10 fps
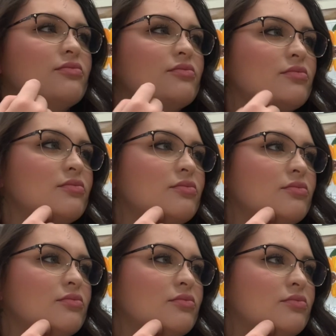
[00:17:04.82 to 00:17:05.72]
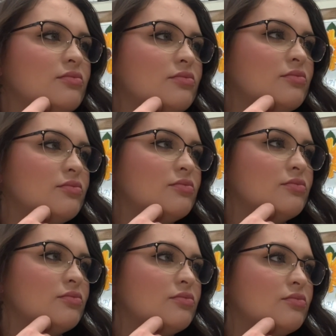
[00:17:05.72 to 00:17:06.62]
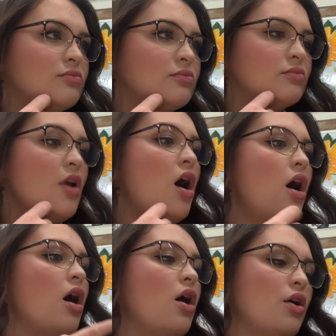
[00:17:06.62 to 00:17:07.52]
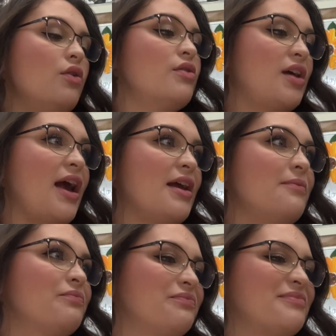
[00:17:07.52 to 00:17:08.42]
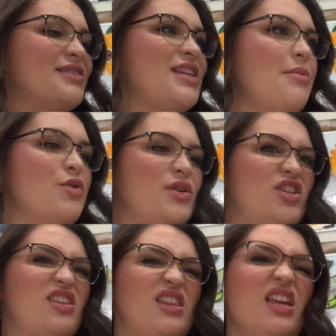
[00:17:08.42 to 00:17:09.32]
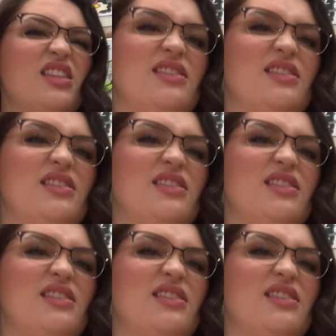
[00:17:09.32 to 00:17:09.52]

Maybe a wildcat. Okay. Tell me what she thinks.